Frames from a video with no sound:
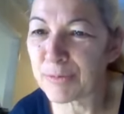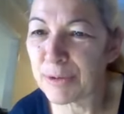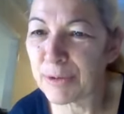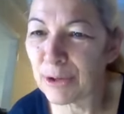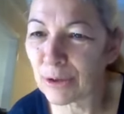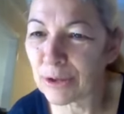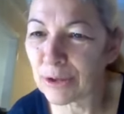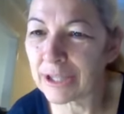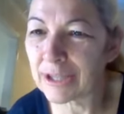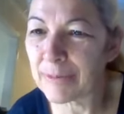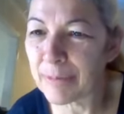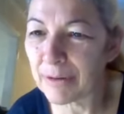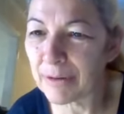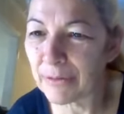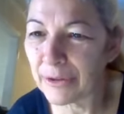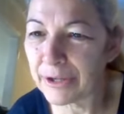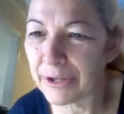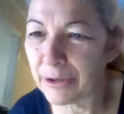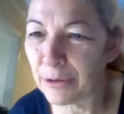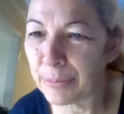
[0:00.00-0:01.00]
We look like the
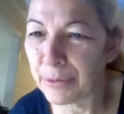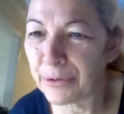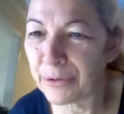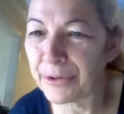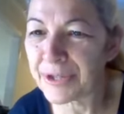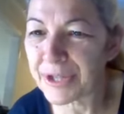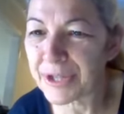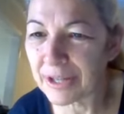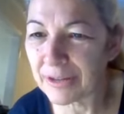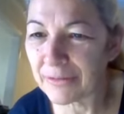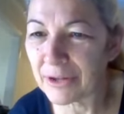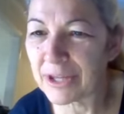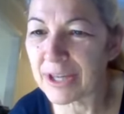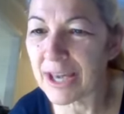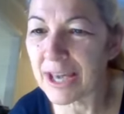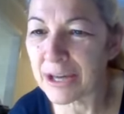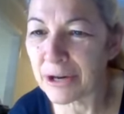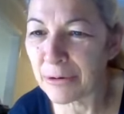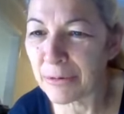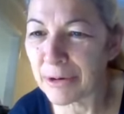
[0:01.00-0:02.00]
Beverly Hillbillies at every
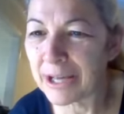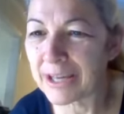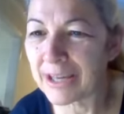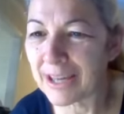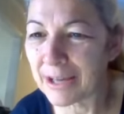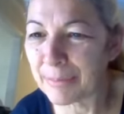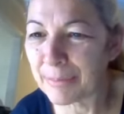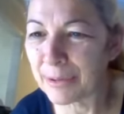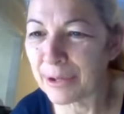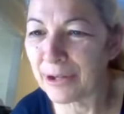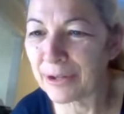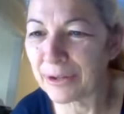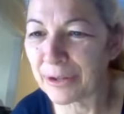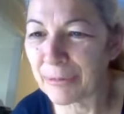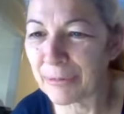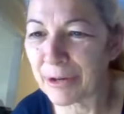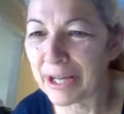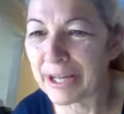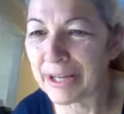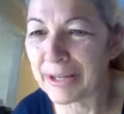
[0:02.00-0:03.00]
KOA camp along the
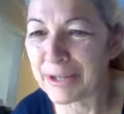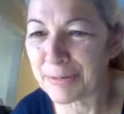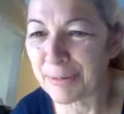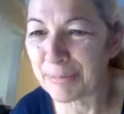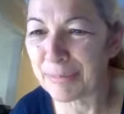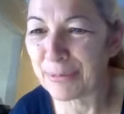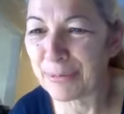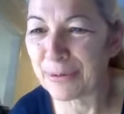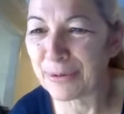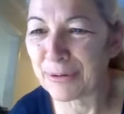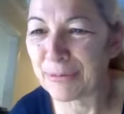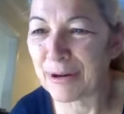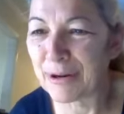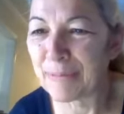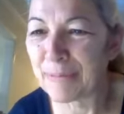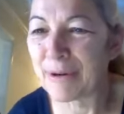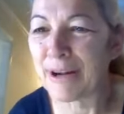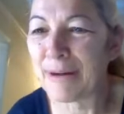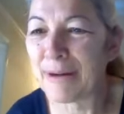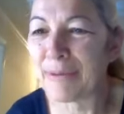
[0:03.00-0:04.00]
way as we pulled into our
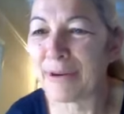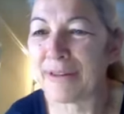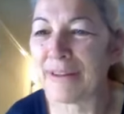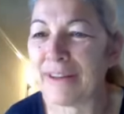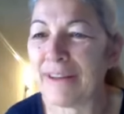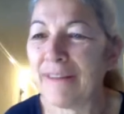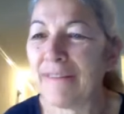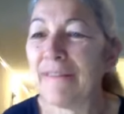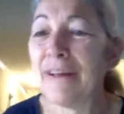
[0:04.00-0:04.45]
property.